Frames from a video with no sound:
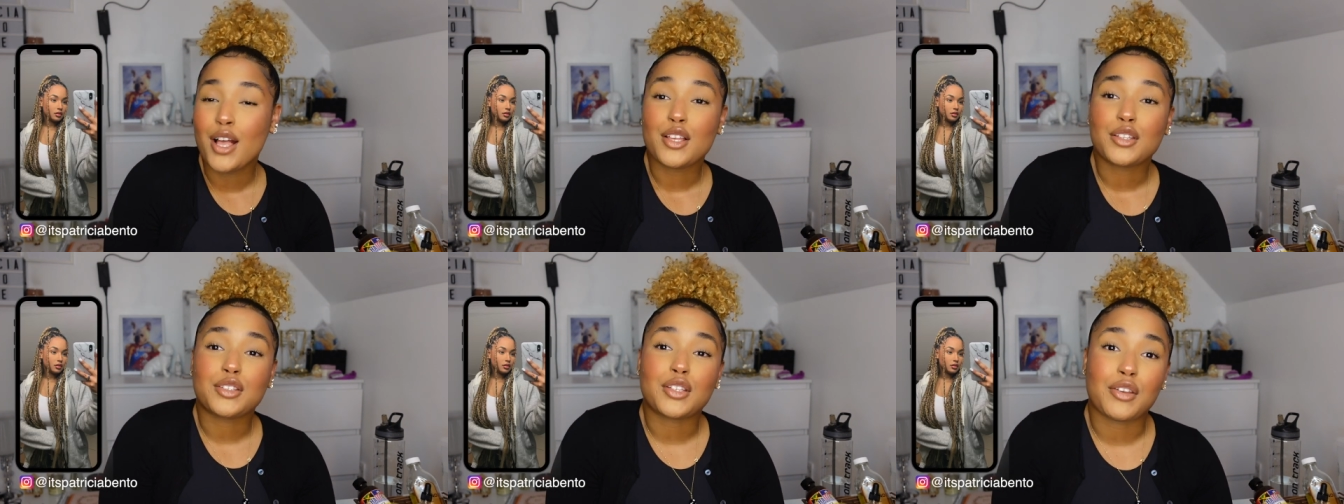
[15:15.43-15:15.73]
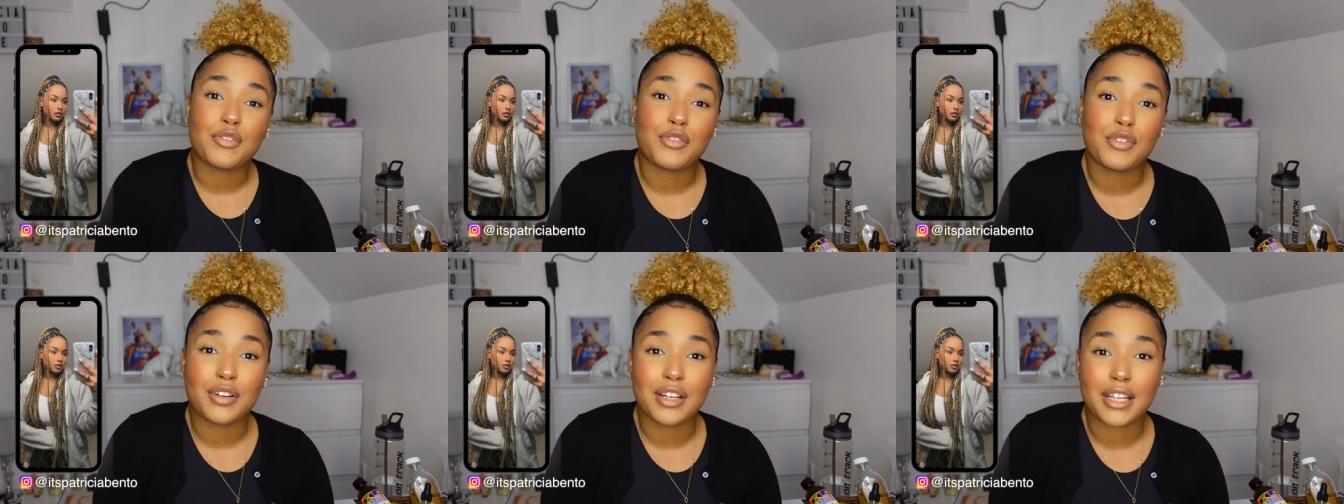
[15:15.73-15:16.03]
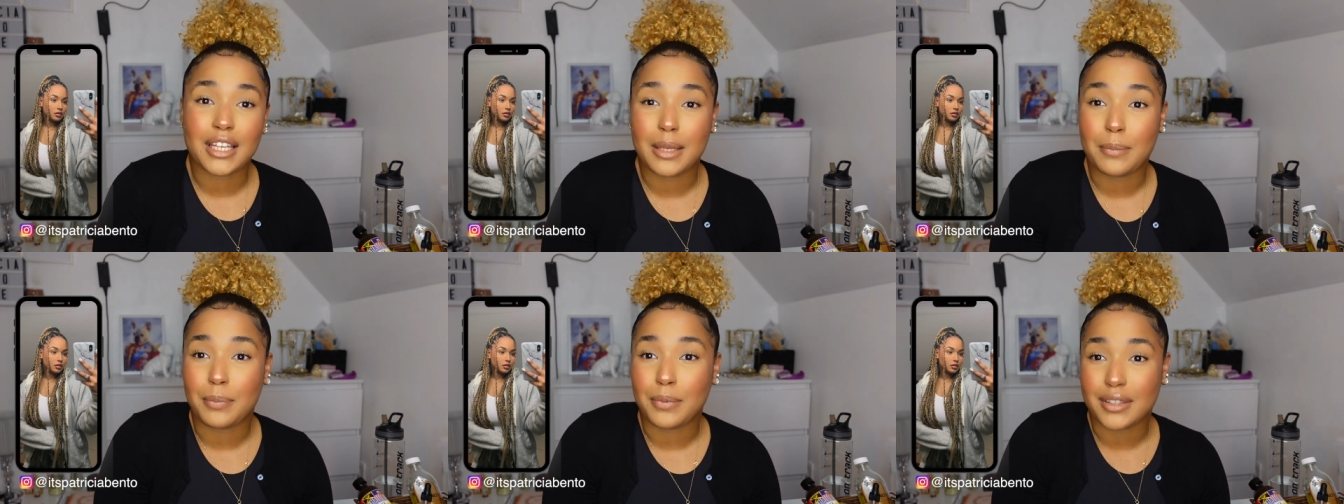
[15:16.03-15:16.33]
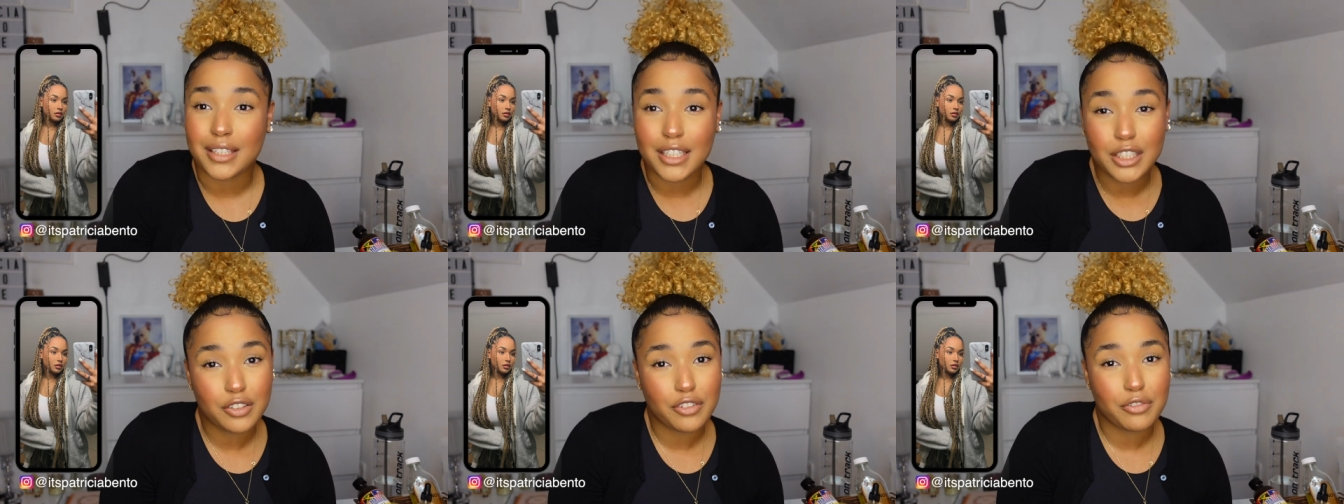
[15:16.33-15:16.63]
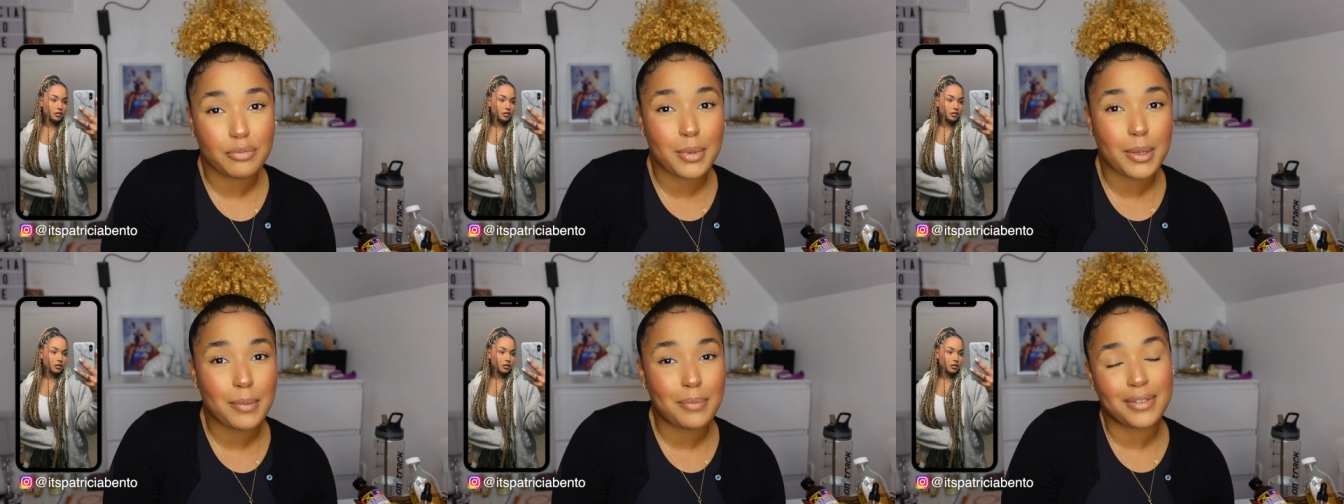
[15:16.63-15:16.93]
so if you want to keep in touch
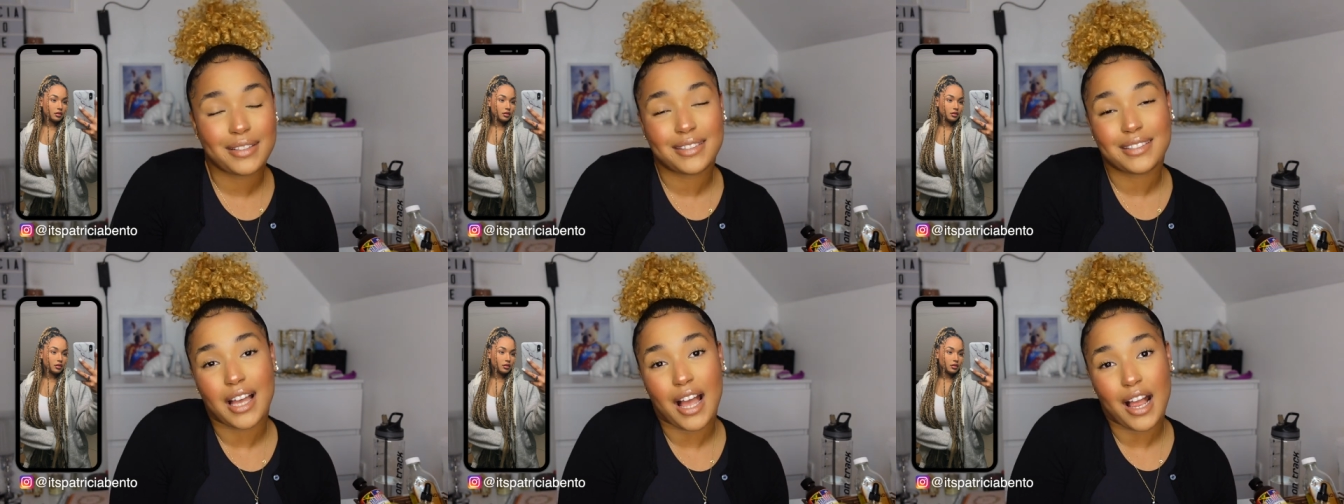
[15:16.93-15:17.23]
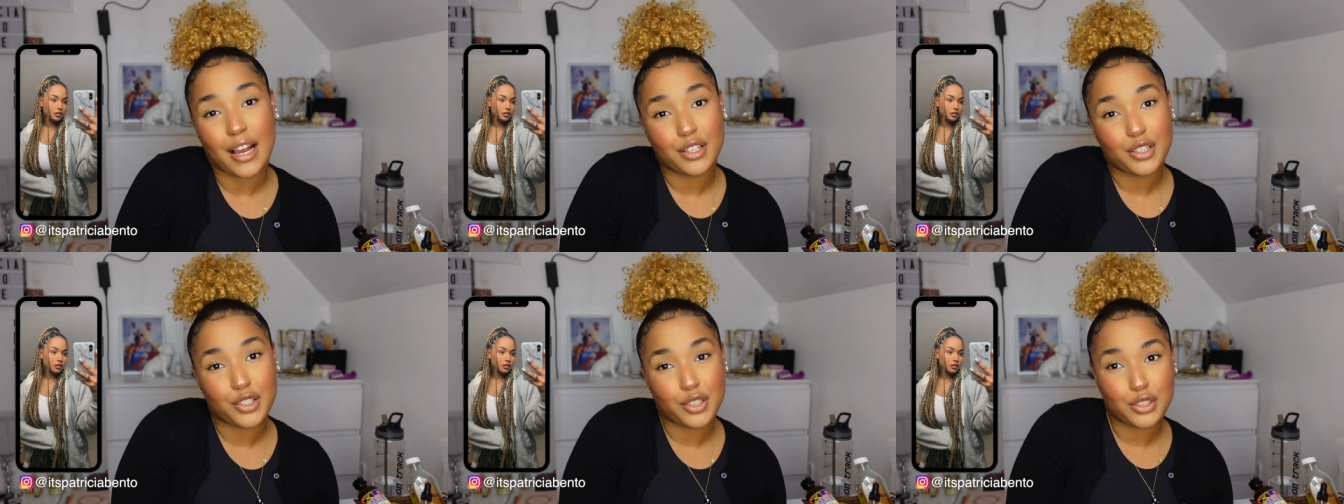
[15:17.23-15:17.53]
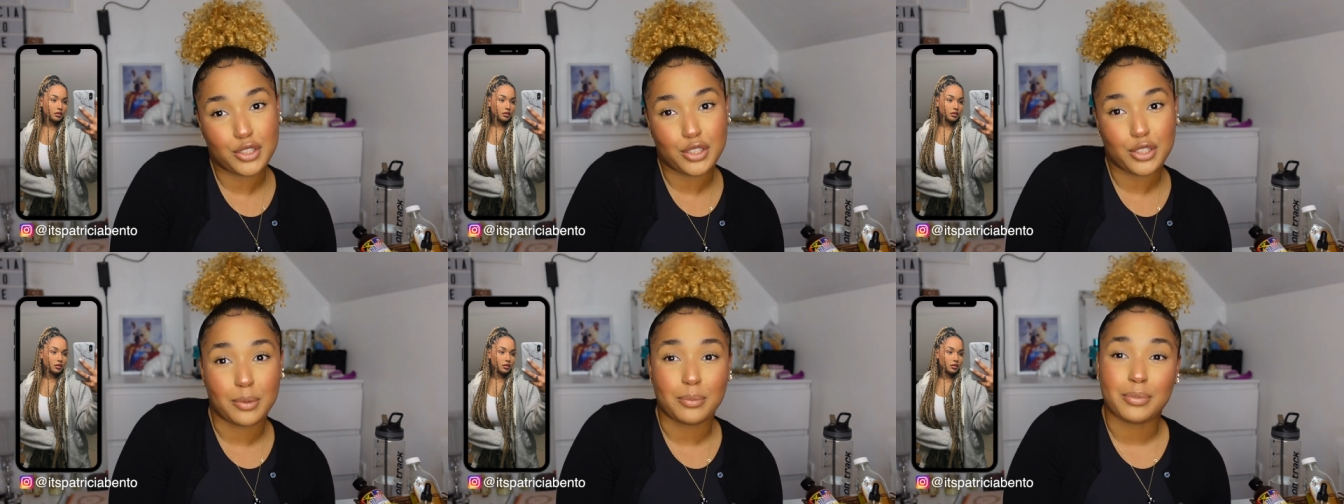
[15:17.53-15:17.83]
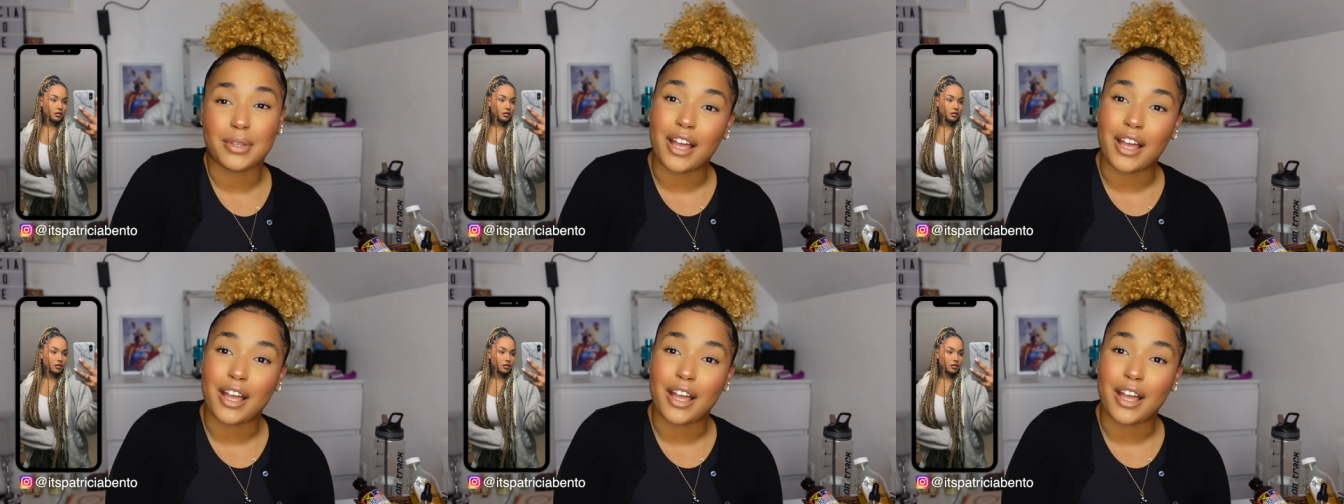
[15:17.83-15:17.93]
with me besides YouTube,